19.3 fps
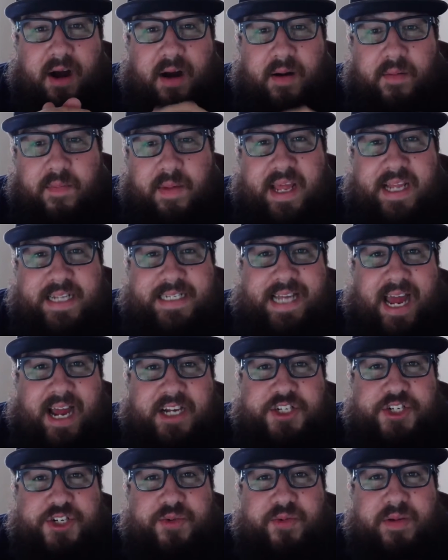It's
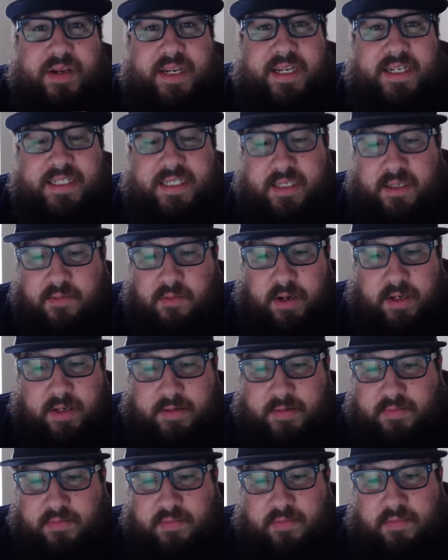actually releasing
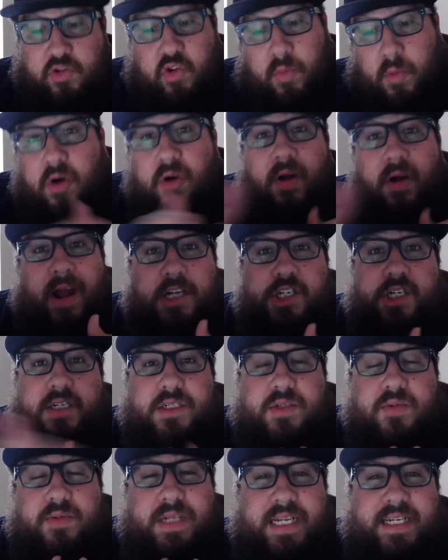tomorrow actually
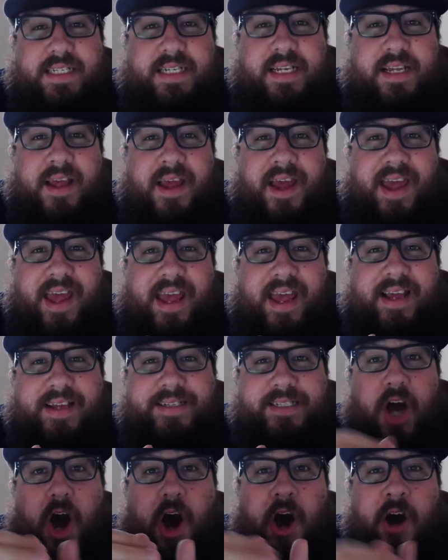is releasing
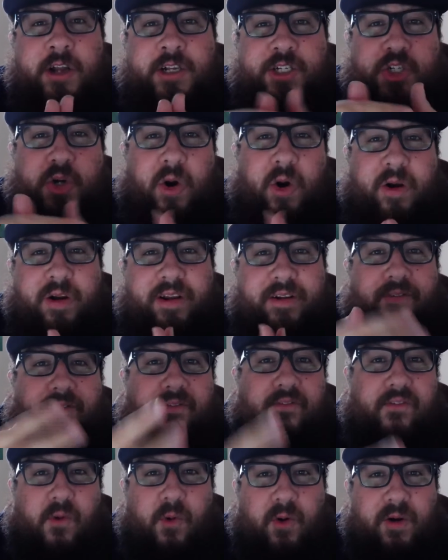is Uncharted
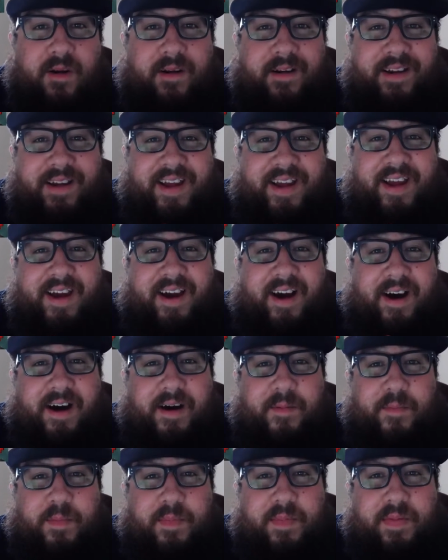4,
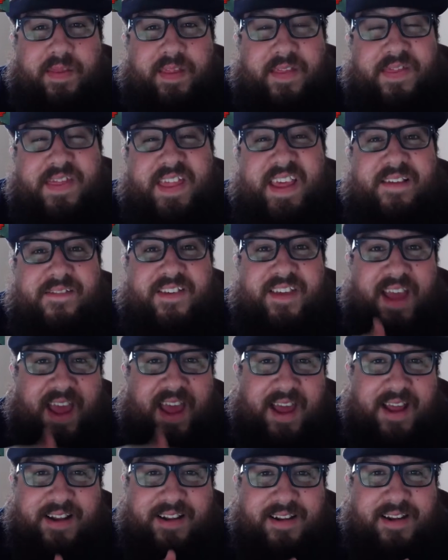The Thief's
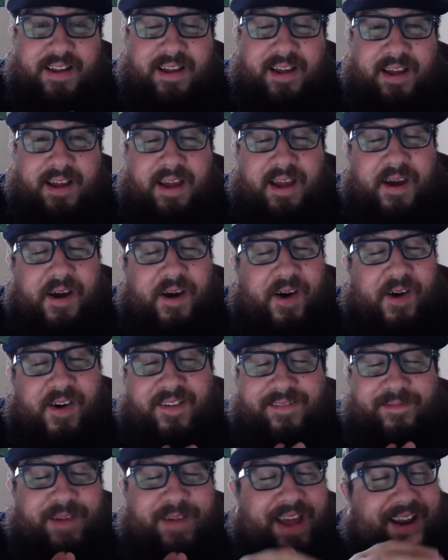End. Oh
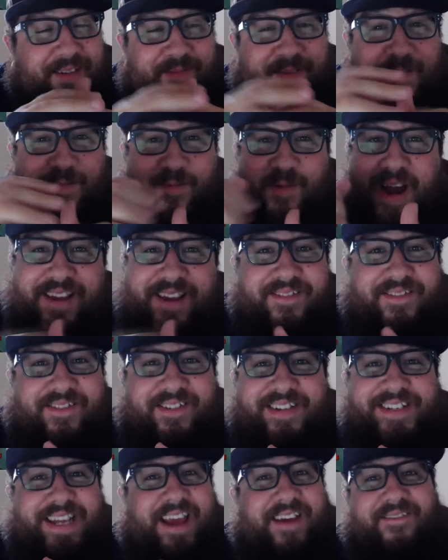man, I've been waiting for
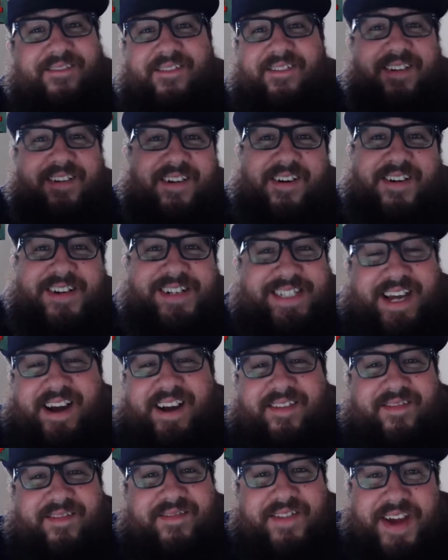this game for a long time.